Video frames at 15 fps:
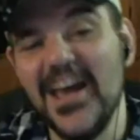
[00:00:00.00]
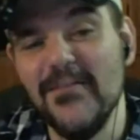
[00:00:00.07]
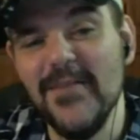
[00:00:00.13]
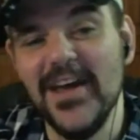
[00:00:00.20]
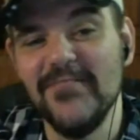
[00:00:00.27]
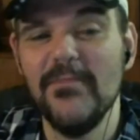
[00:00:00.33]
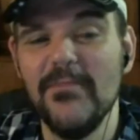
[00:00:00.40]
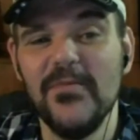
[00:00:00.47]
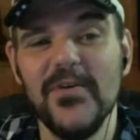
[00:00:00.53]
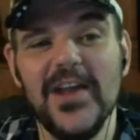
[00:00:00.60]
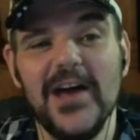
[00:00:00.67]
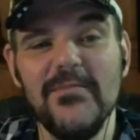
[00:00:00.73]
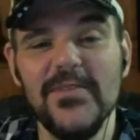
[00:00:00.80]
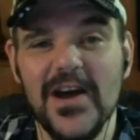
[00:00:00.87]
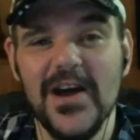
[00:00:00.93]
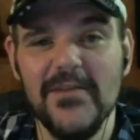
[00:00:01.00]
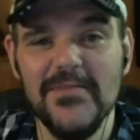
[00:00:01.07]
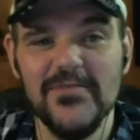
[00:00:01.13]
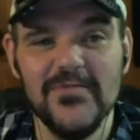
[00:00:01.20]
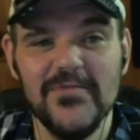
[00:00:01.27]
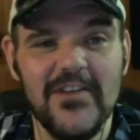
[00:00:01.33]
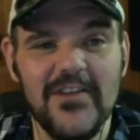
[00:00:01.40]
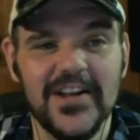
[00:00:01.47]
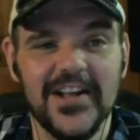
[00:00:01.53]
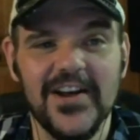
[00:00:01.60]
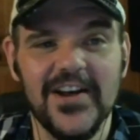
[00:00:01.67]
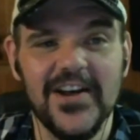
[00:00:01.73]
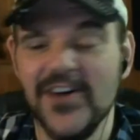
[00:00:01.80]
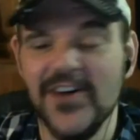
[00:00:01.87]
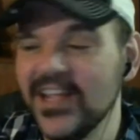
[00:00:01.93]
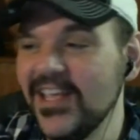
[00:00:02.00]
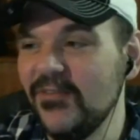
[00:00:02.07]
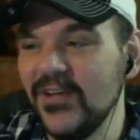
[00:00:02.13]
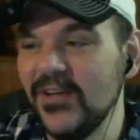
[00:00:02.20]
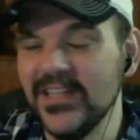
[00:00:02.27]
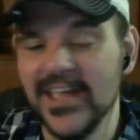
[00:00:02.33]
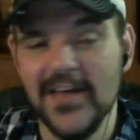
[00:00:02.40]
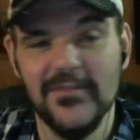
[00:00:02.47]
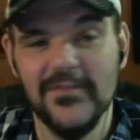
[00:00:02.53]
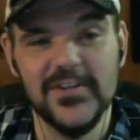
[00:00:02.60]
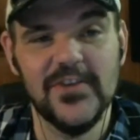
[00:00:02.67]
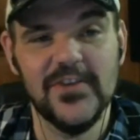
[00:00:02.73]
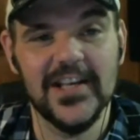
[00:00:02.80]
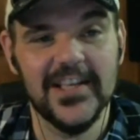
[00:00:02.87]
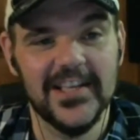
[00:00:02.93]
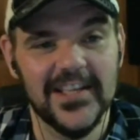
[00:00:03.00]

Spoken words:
man. By that point, I'll be raring to go. I can't wait to have a drink.